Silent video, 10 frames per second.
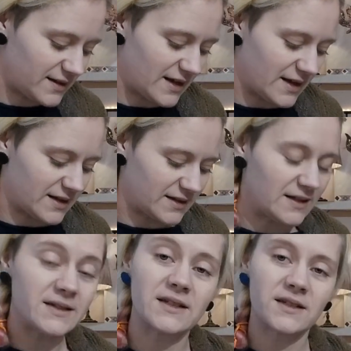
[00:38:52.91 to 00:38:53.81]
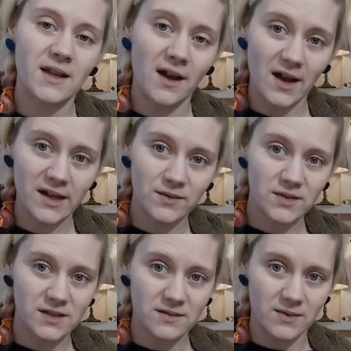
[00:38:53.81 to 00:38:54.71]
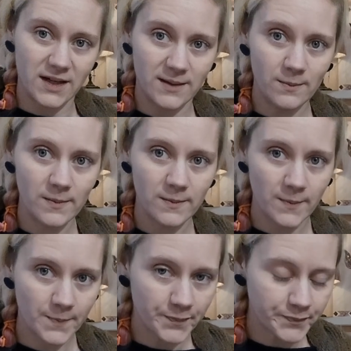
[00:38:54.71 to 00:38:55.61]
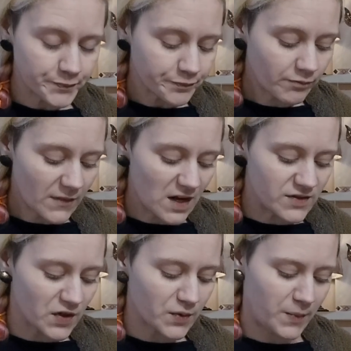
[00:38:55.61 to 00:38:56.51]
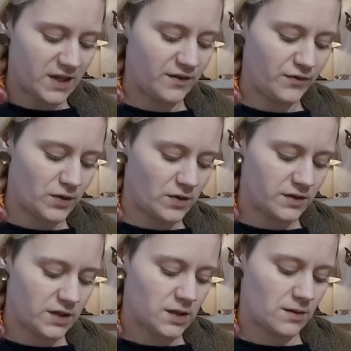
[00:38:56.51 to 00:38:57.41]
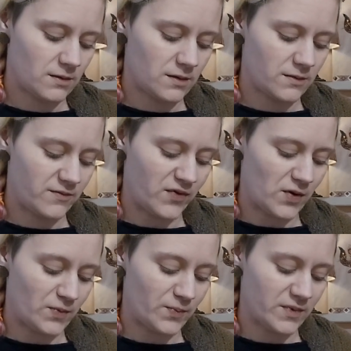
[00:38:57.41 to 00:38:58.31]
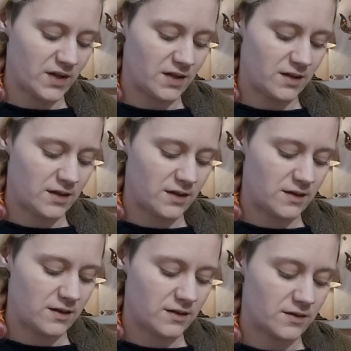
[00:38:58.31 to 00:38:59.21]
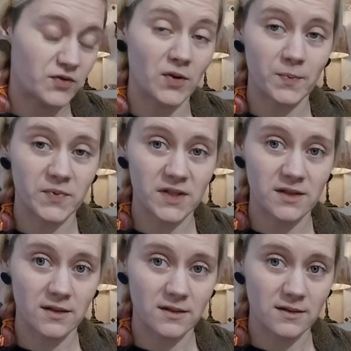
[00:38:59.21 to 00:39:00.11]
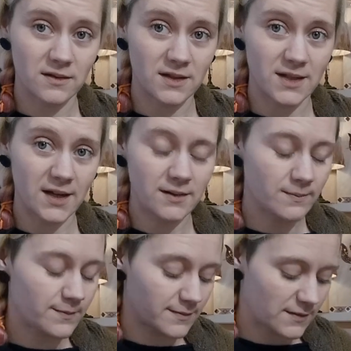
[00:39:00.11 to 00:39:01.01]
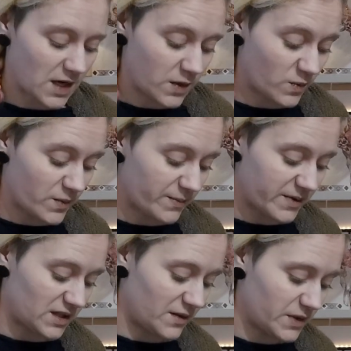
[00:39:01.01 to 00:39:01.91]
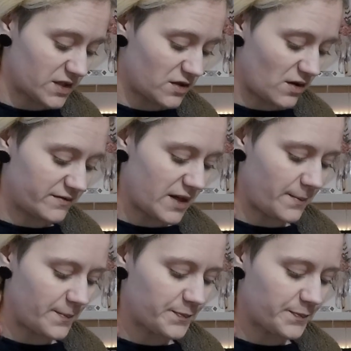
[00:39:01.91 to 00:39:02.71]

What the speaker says: And that's the Irish Dream sock pattern from Drops Design. I will pop in a picture of them.